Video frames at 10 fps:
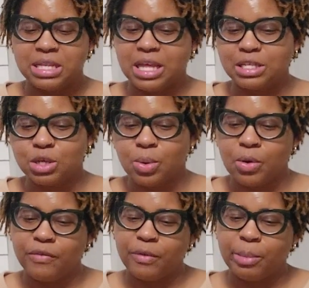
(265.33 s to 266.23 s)
And that's a
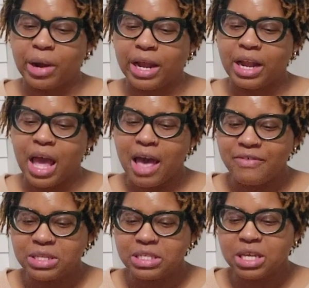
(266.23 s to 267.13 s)
quote from Brian
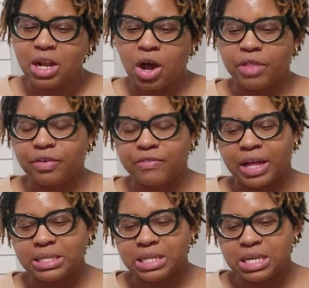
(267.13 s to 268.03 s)
Evanson, author of
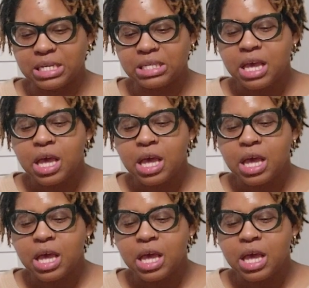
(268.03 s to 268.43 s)
Last Days.